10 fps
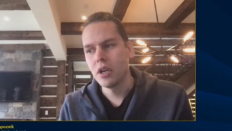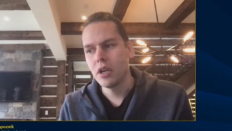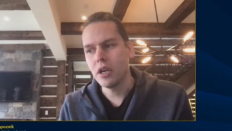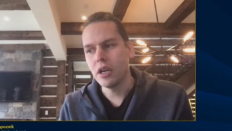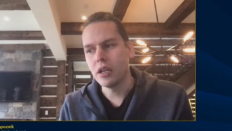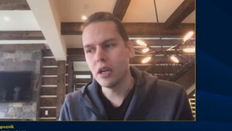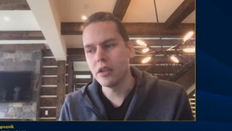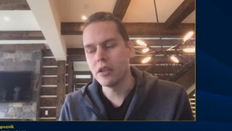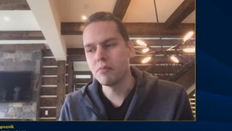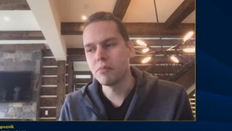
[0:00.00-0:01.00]
And I
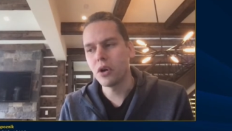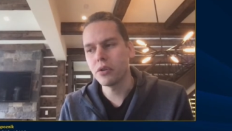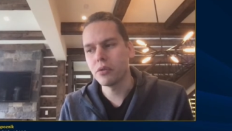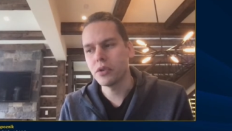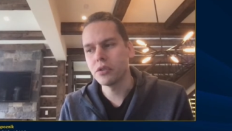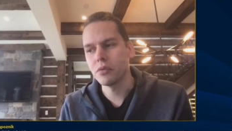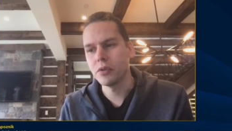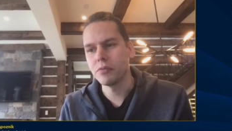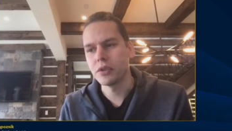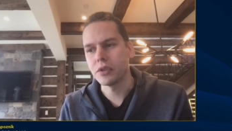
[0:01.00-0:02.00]
think part of the reason
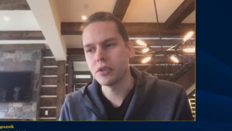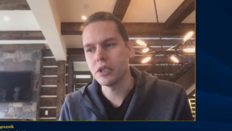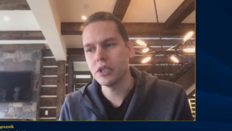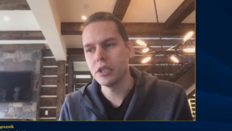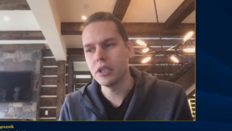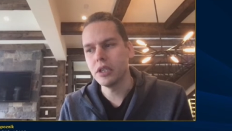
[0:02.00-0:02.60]
we've succeeded